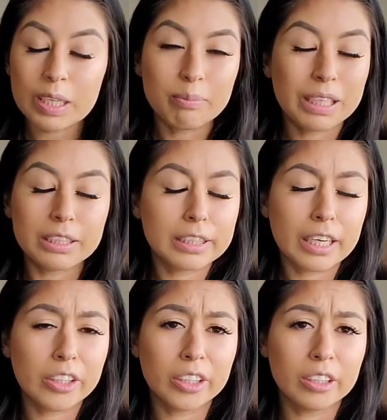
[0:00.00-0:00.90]
it did
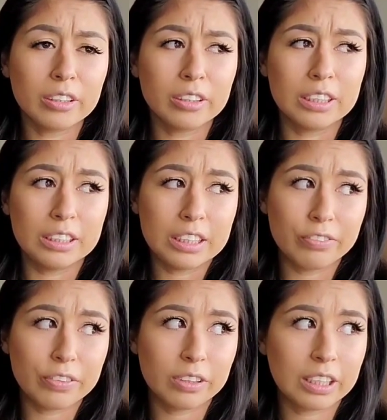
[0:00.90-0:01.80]
not hurt. It did
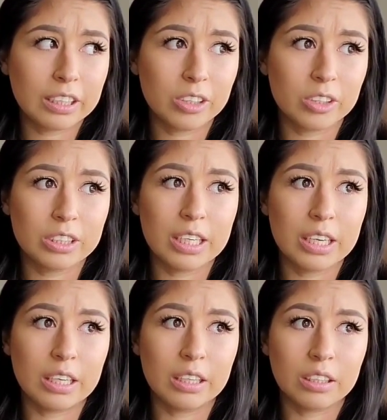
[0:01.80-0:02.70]
feel like a little
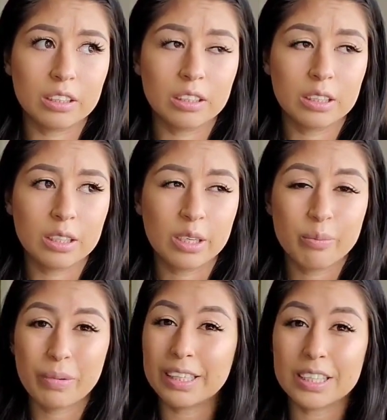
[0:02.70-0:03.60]
sting,
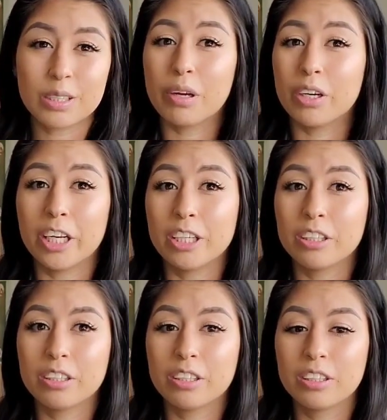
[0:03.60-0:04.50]
but that's about it.
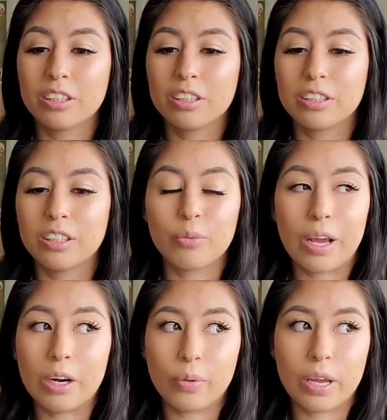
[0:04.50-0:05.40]
And
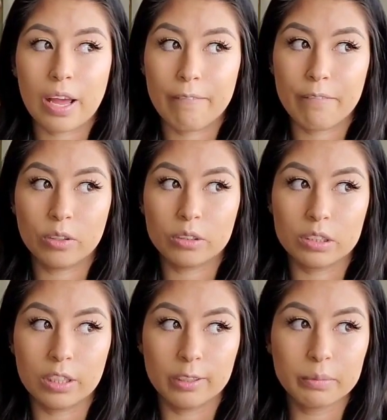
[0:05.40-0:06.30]
right away, I felt
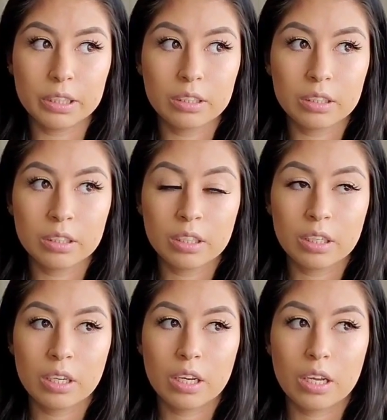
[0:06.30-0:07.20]
numbed,
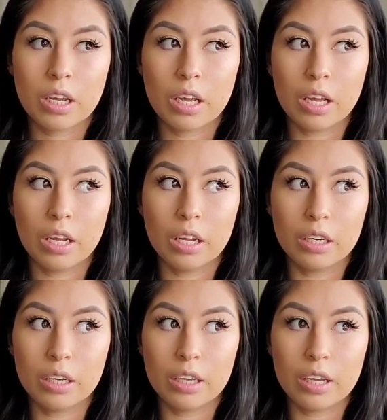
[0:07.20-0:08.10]
and
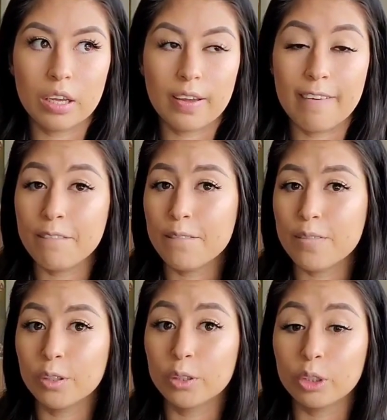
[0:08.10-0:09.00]
it
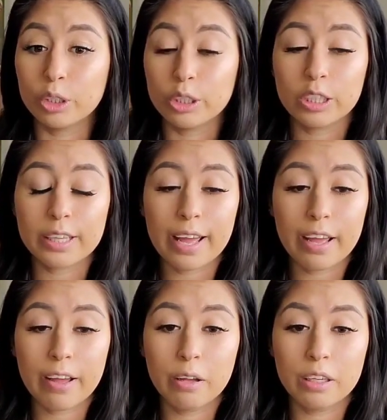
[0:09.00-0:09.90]
felt good
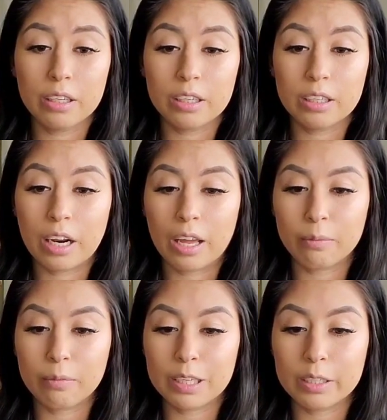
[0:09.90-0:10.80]
that
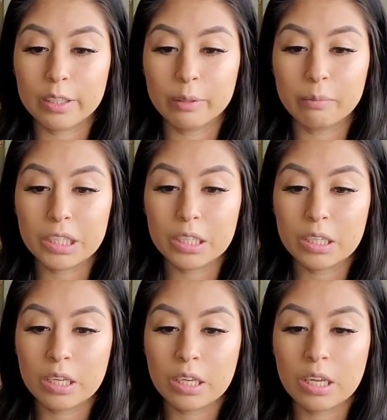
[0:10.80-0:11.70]
like being numbed,
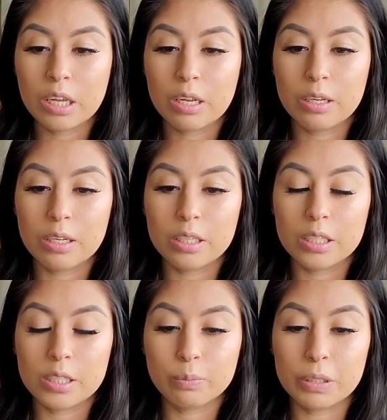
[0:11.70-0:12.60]

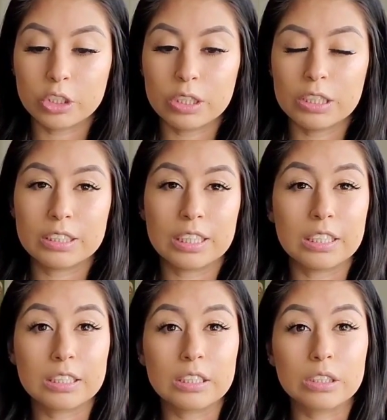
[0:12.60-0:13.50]
especially
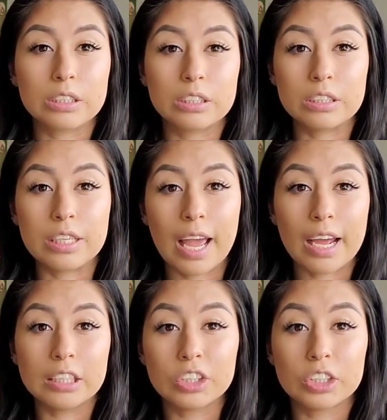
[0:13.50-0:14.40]
since they
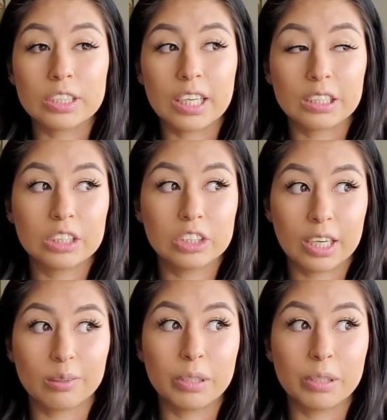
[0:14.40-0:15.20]
had to check